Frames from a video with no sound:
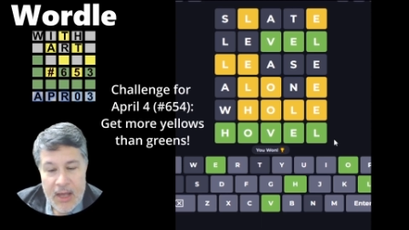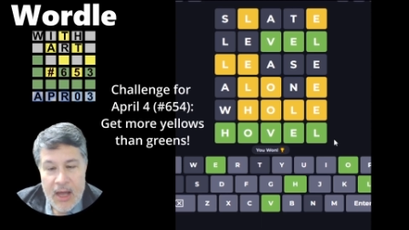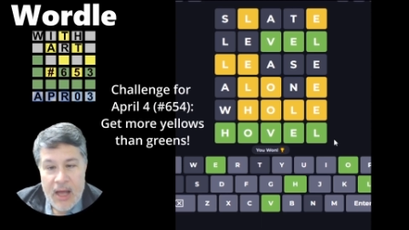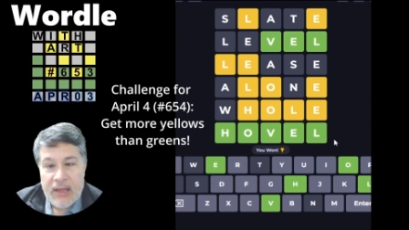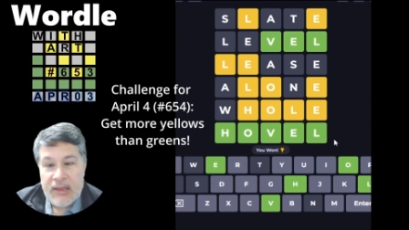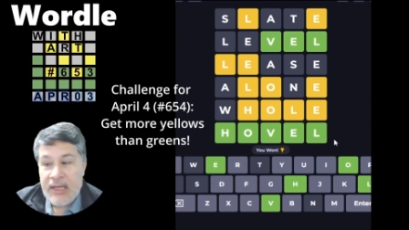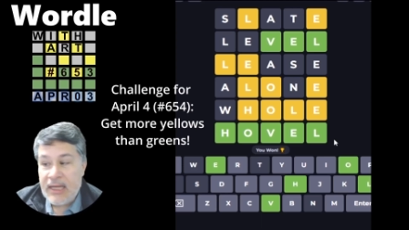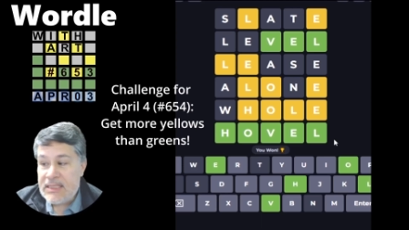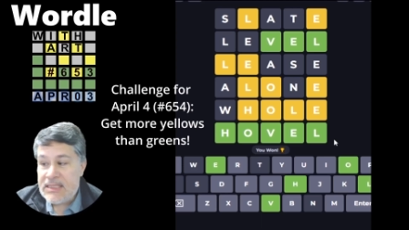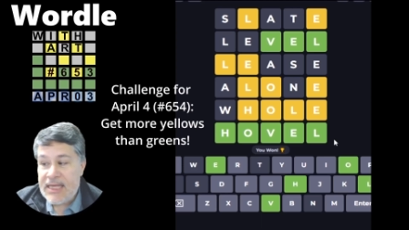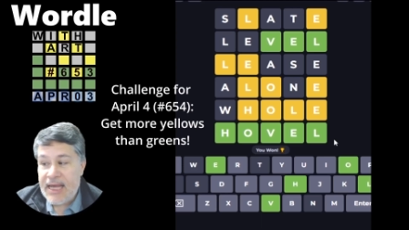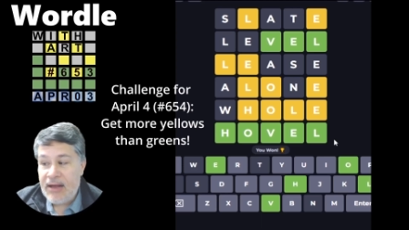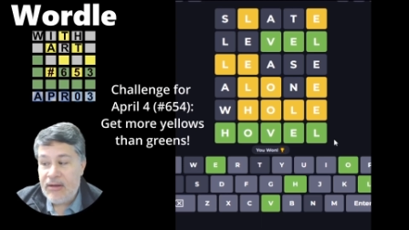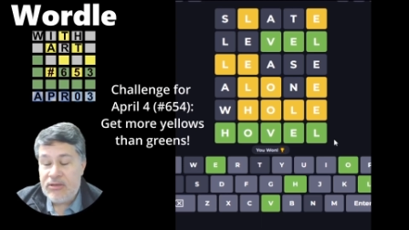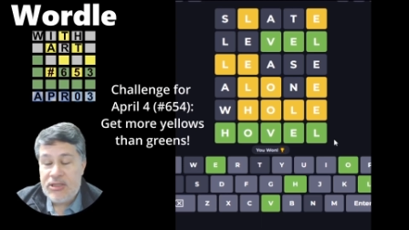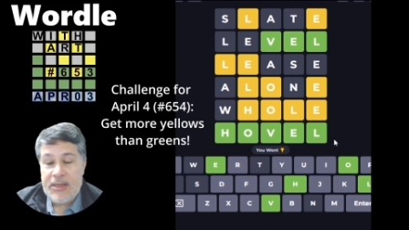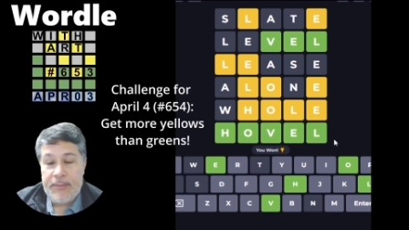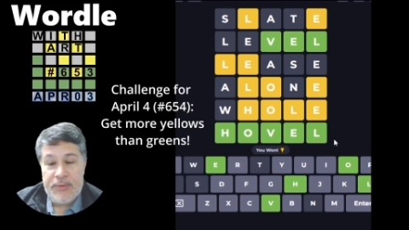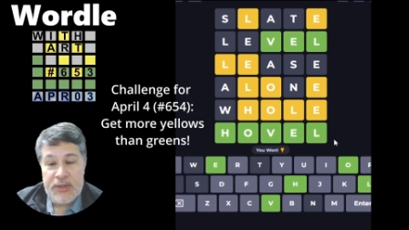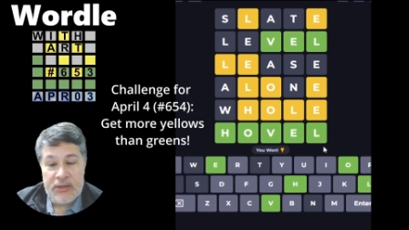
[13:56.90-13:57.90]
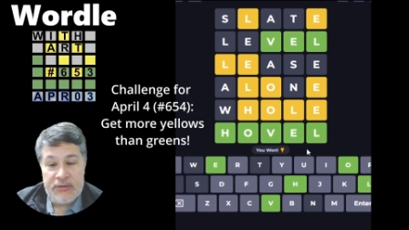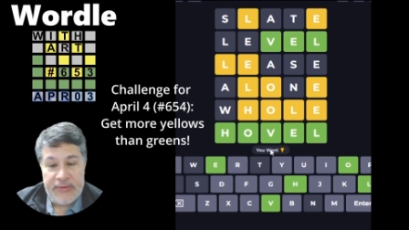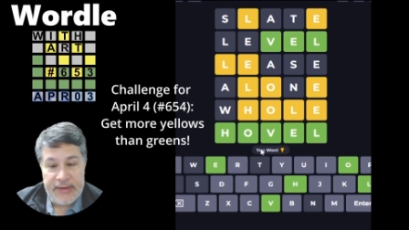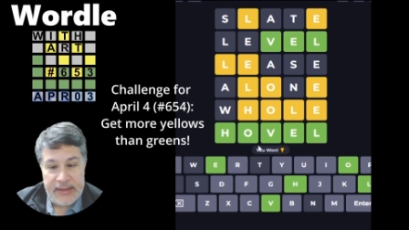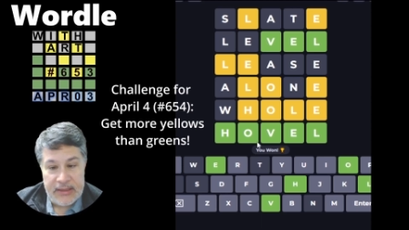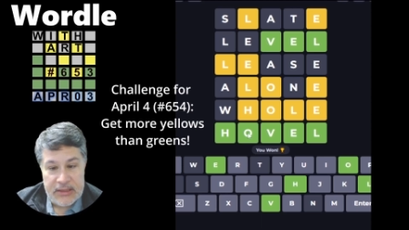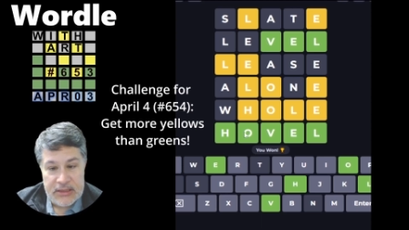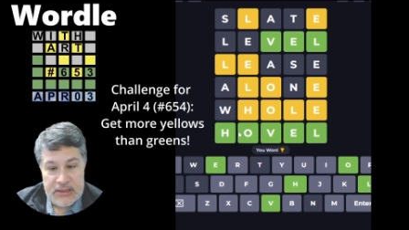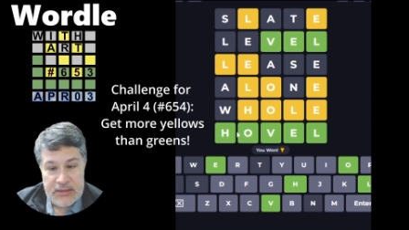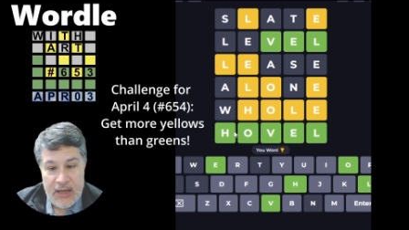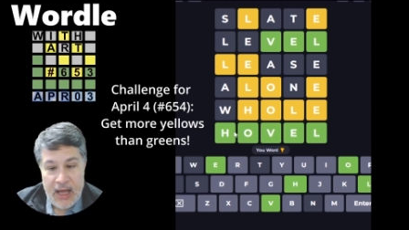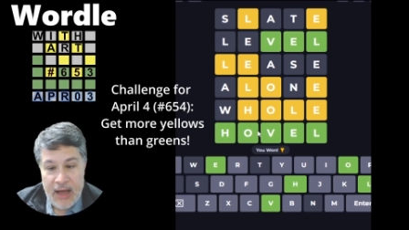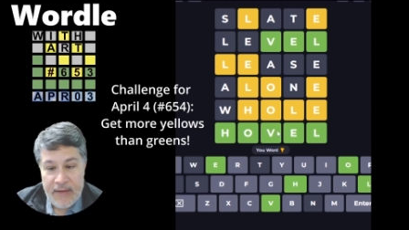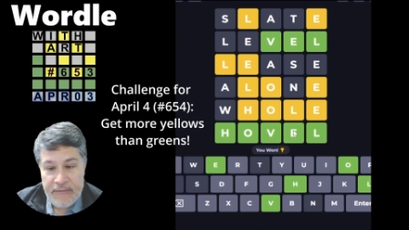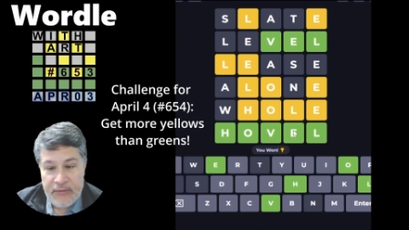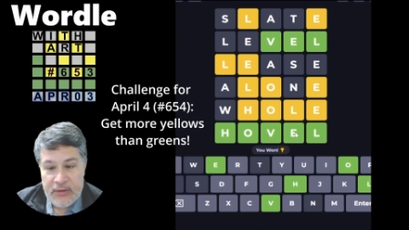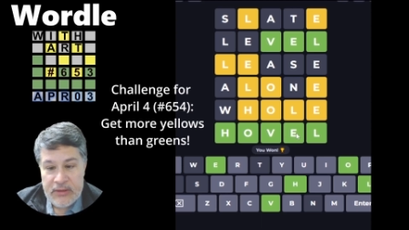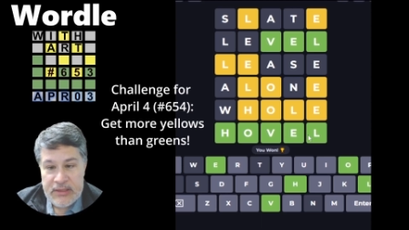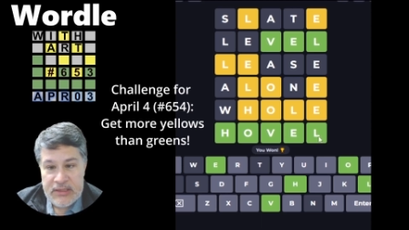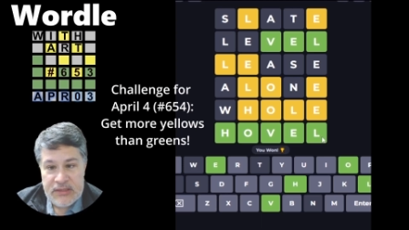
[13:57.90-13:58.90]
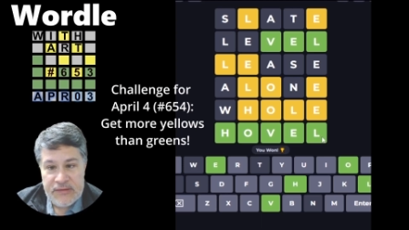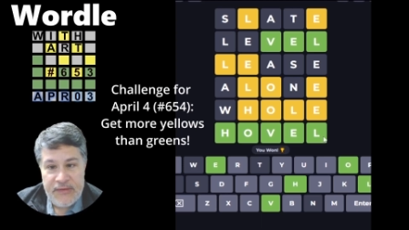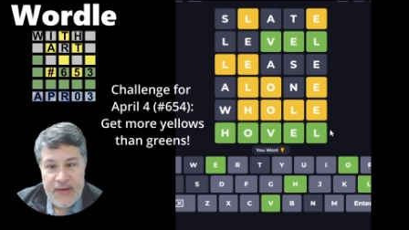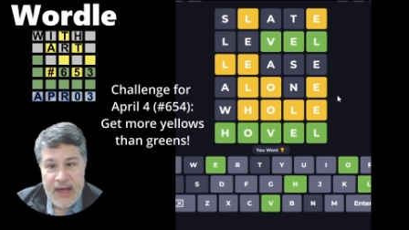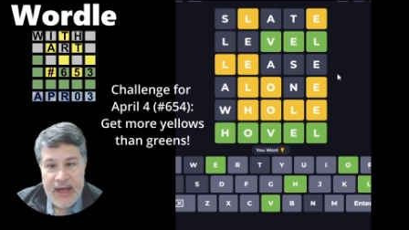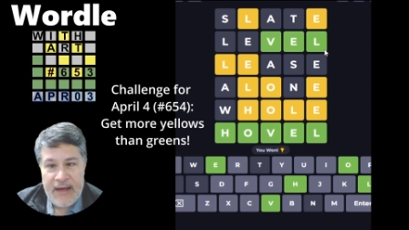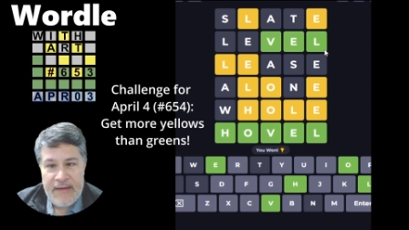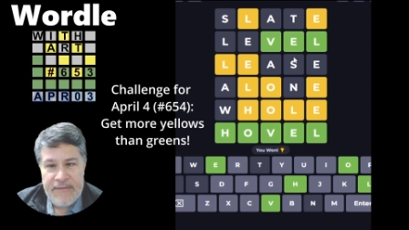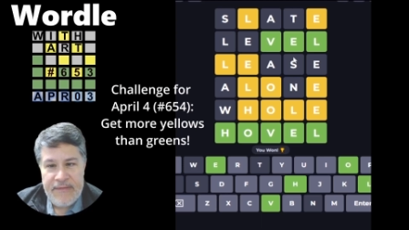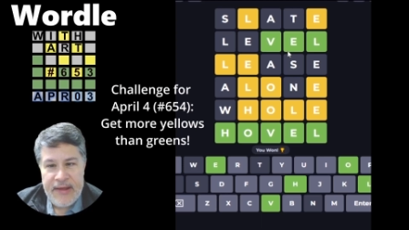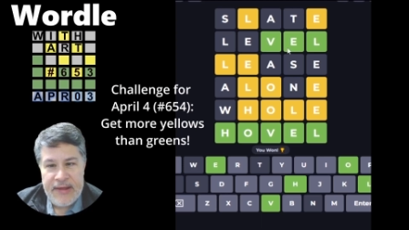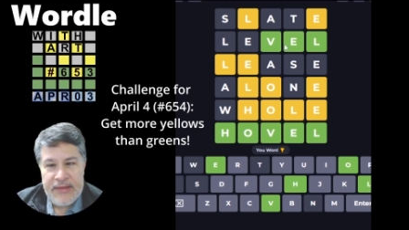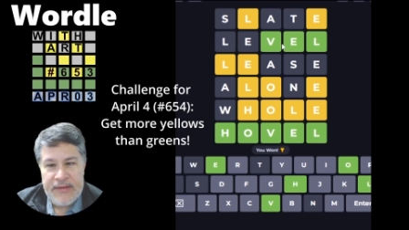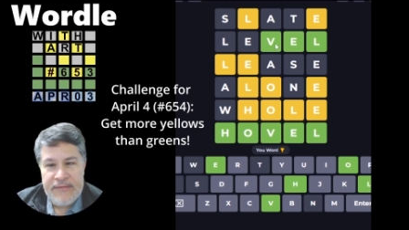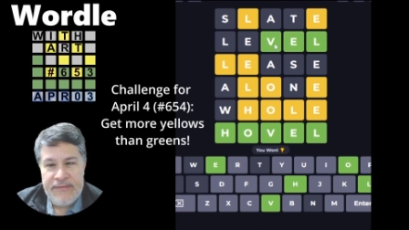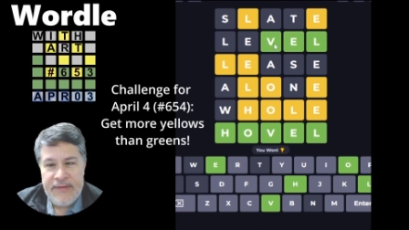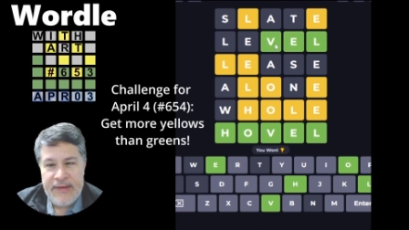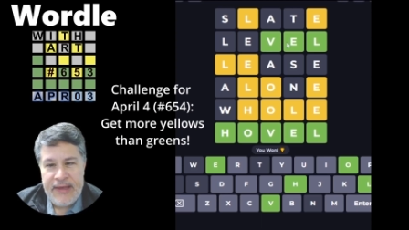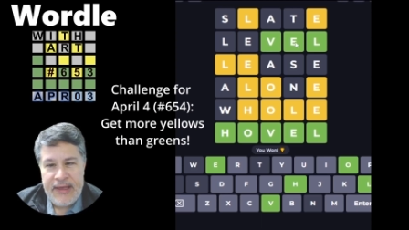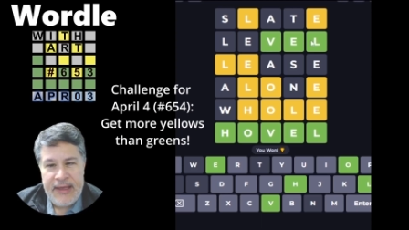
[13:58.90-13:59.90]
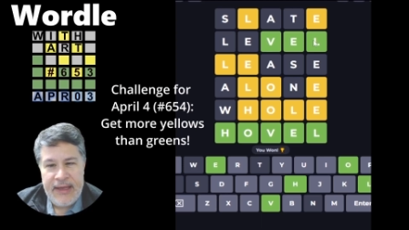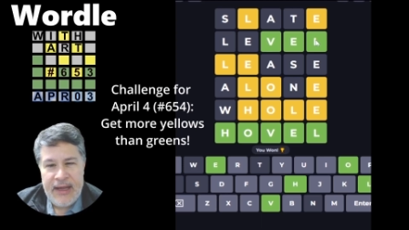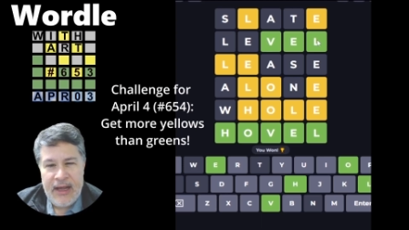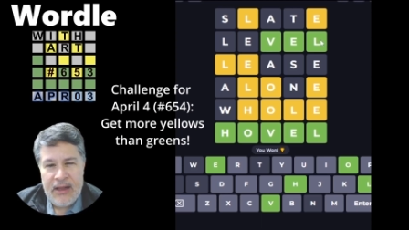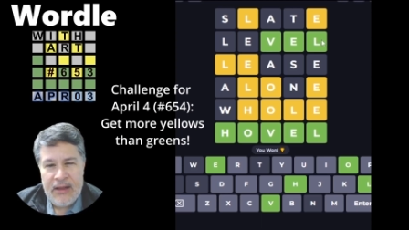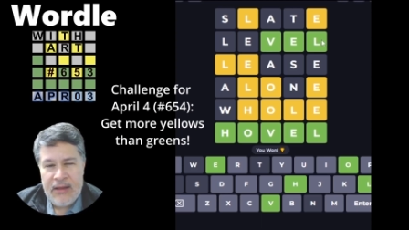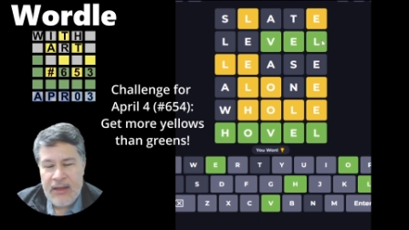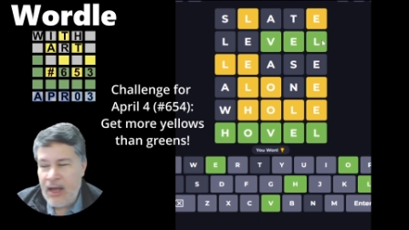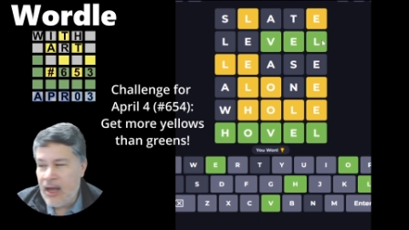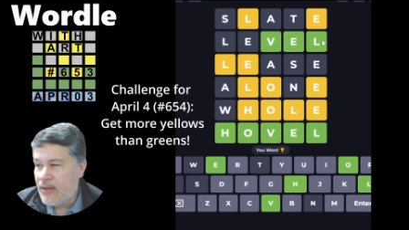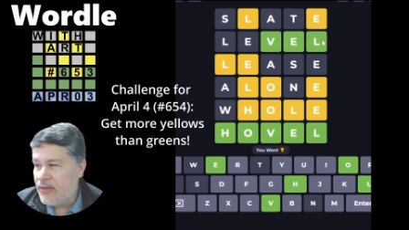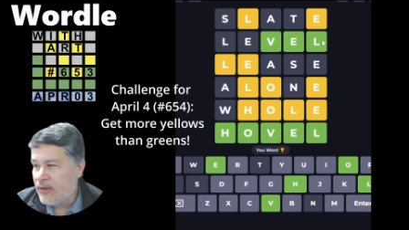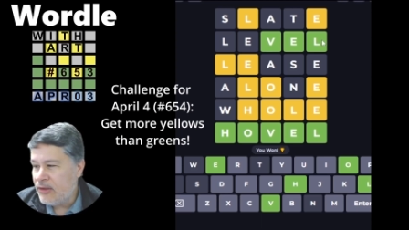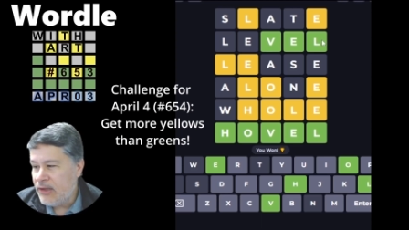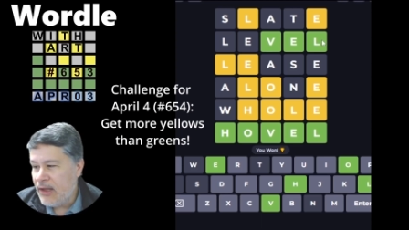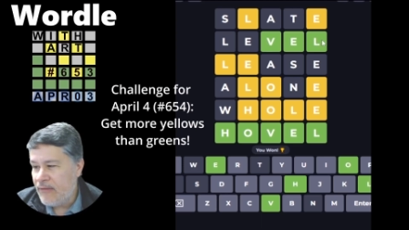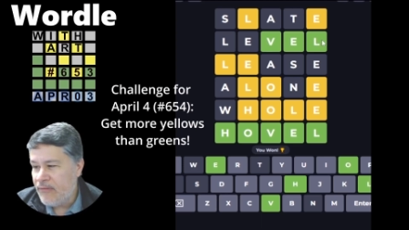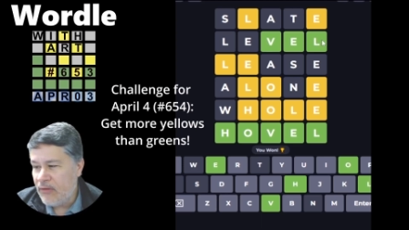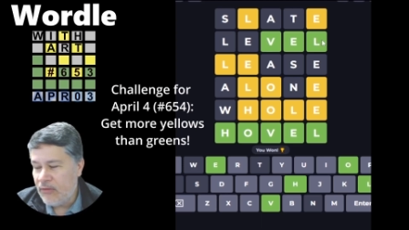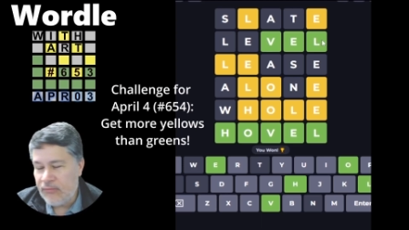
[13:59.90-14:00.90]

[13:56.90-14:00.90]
let's count up the greens. Hovel is 5, and the VEL on the level